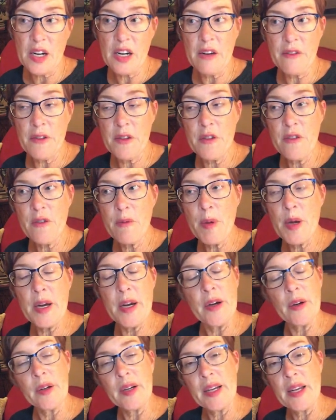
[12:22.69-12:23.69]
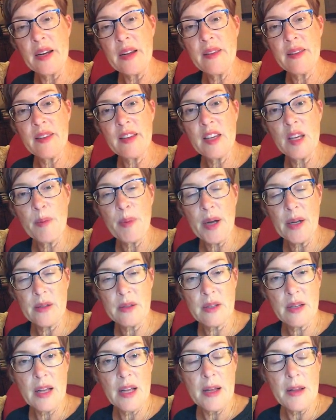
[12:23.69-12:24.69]
And if you've been hearing anything
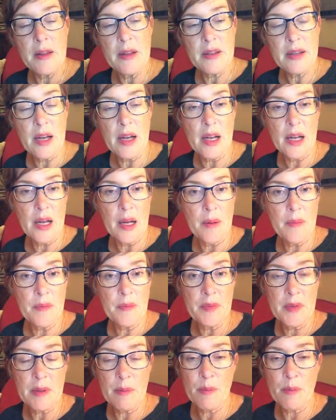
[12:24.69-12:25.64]
about um,